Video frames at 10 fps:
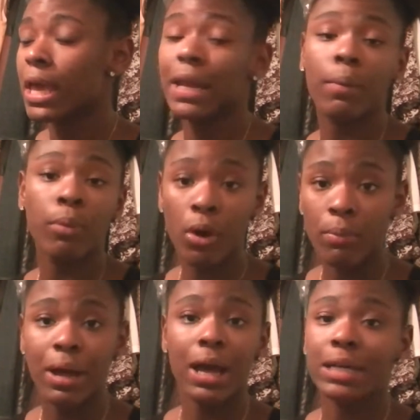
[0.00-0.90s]
and I
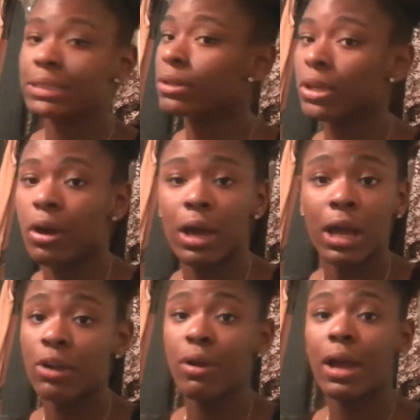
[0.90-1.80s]
bawled my eyes out, y'all.
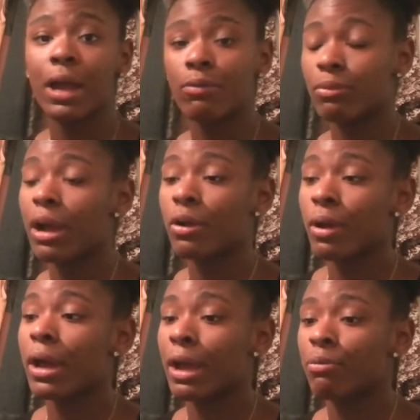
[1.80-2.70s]
I cried,
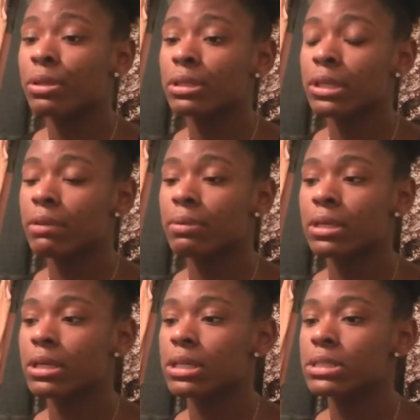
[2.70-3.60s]
I really did,
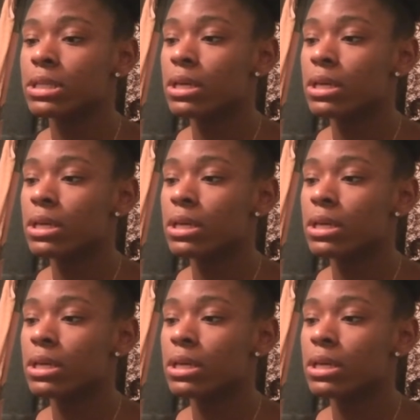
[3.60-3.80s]
because